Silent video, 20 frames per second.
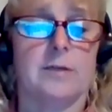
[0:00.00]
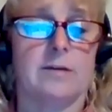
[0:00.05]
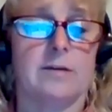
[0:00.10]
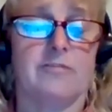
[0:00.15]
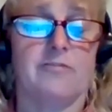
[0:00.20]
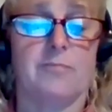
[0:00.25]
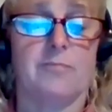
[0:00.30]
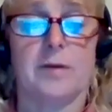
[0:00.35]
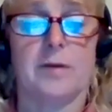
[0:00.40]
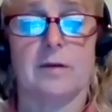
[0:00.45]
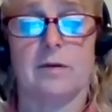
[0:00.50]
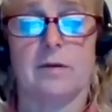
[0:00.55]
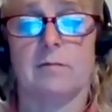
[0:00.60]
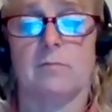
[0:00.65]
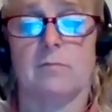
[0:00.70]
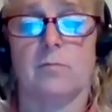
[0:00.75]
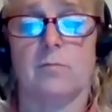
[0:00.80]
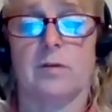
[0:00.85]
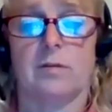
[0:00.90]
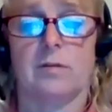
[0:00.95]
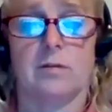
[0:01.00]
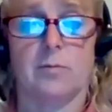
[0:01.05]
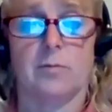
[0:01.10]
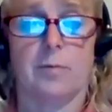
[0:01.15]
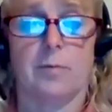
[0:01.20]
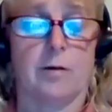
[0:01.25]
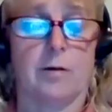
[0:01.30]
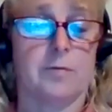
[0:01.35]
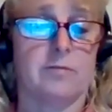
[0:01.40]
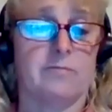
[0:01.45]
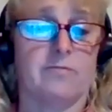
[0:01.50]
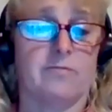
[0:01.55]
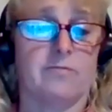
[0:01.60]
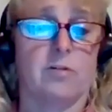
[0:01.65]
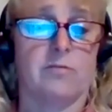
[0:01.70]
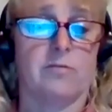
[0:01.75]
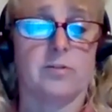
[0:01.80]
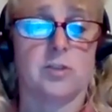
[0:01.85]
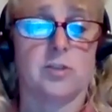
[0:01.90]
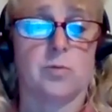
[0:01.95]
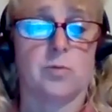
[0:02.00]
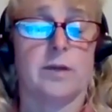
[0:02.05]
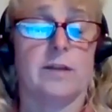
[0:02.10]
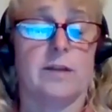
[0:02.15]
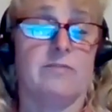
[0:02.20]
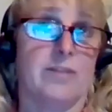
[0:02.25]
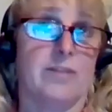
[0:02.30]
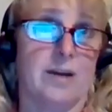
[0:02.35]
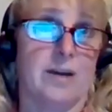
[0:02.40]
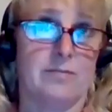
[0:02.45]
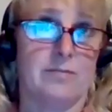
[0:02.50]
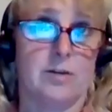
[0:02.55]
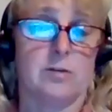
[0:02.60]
I've been with the department for over 25